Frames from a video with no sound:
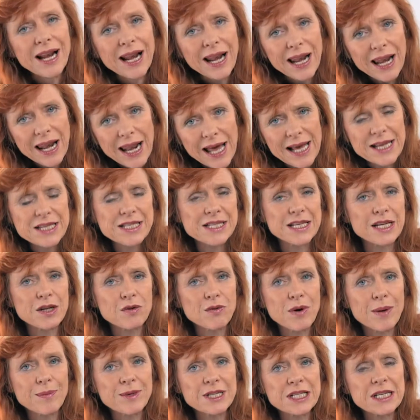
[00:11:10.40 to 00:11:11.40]
classic
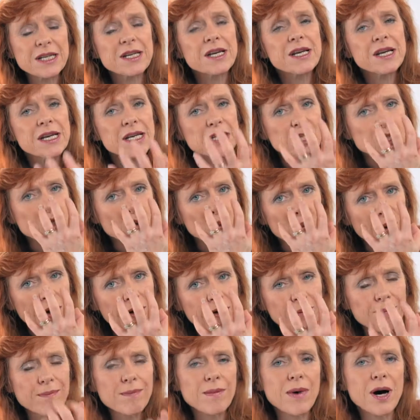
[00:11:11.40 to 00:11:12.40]
remedy is to
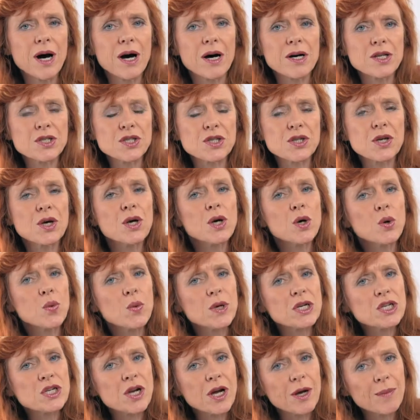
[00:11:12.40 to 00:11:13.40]
wear a mask
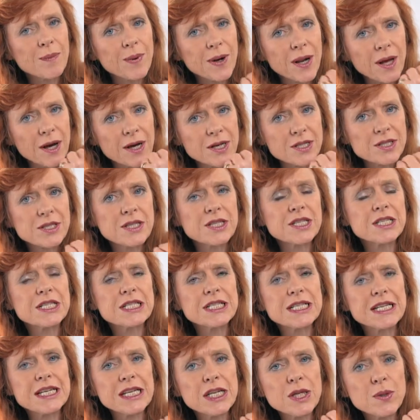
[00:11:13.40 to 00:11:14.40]
which applies
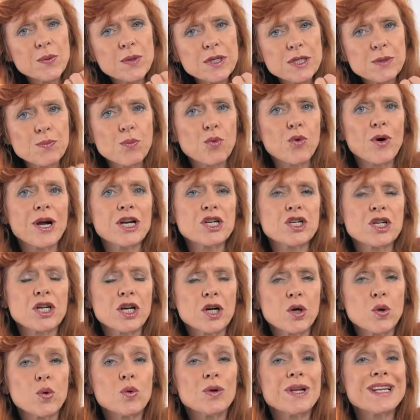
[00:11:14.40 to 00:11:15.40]
continuous
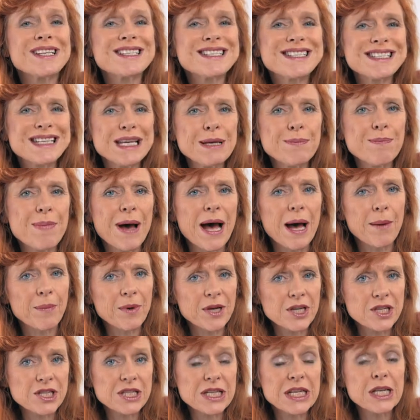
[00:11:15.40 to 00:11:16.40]
pressure called the
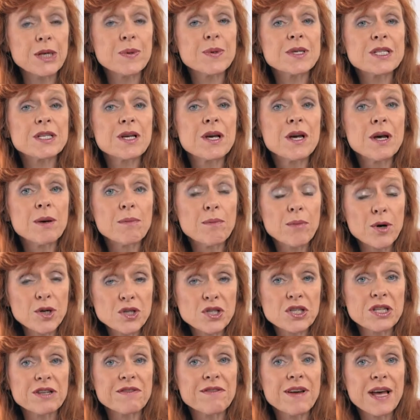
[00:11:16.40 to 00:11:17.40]
CPAP, continuous
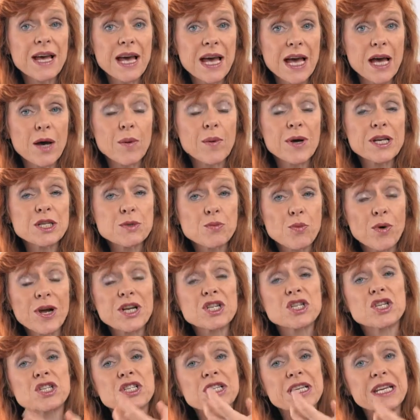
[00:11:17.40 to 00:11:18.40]
positive airways
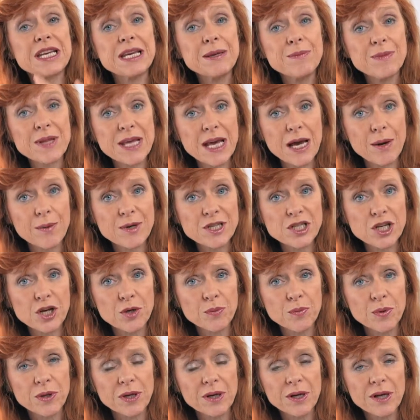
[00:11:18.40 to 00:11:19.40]
pressure, to keep the airways
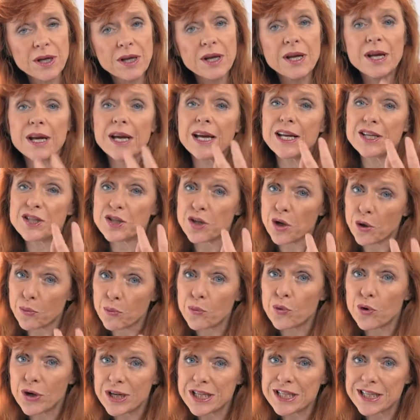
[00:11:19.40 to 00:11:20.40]
open. It's
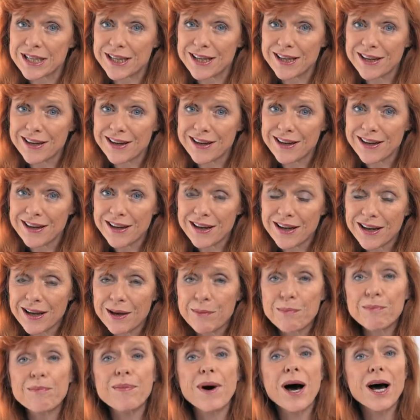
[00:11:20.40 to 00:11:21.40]
not pretty,
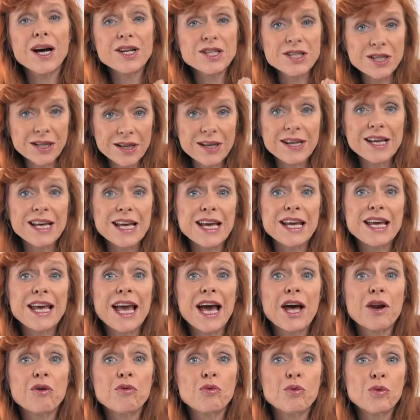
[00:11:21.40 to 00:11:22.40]
but it
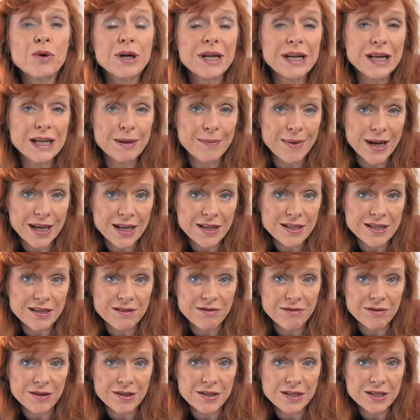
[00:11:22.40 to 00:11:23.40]
can really make a
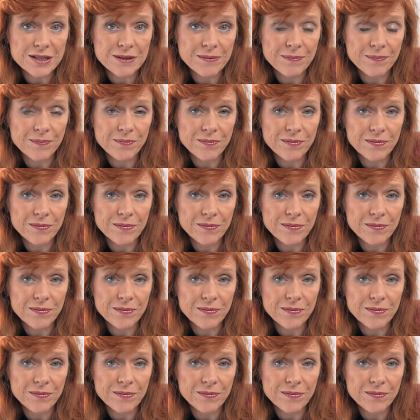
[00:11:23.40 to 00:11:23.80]
difference.